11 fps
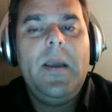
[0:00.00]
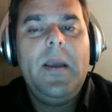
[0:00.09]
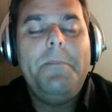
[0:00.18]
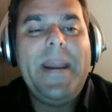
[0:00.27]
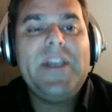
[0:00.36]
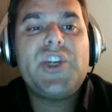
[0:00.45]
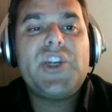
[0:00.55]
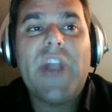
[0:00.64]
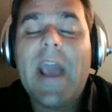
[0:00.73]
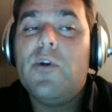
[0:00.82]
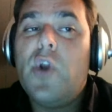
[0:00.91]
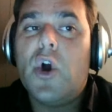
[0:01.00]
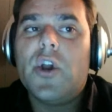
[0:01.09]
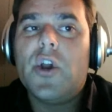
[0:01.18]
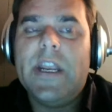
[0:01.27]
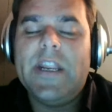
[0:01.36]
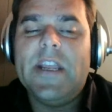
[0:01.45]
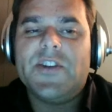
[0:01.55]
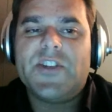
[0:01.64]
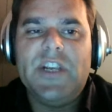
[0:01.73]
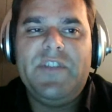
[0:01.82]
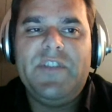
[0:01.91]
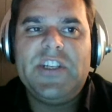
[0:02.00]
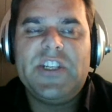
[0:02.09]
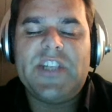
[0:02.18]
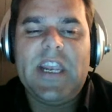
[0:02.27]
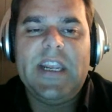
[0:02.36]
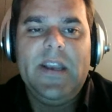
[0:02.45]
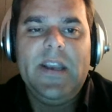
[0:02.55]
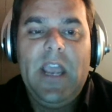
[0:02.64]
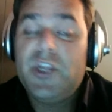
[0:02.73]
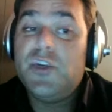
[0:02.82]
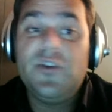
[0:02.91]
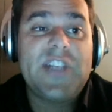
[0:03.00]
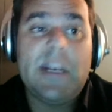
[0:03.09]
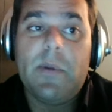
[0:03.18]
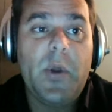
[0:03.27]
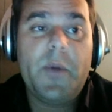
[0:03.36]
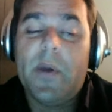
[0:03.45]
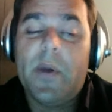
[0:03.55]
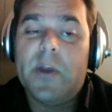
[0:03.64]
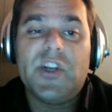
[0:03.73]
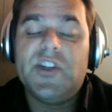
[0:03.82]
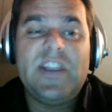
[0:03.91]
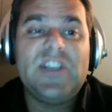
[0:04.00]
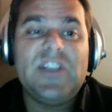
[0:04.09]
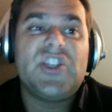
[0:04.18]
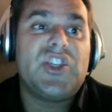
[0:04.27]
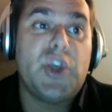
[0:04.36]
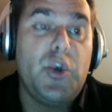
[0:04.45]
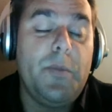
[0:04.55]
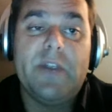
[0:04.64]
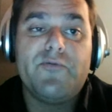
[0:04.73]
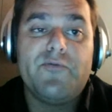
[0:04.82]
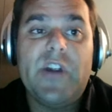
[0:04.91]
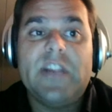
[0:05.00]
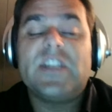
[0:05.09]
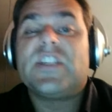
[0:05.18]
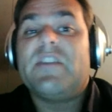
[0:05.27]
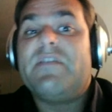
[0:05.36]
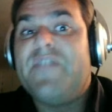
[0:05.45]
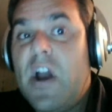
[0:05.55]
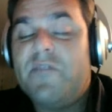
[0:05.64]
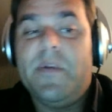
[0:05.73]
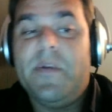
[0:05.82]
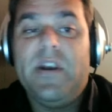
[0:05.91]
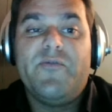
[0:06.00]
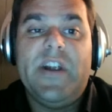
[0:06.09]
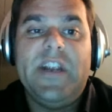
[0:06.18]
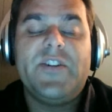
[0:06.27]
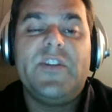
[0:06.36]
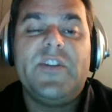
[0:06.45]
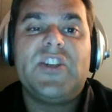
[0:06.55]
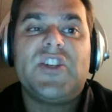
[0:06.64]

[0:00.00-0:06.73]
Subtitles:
mention how long it is. If this is and you can do the same with blog posts. You can say this is a 2-minute read, this is a 5-minute read, or this is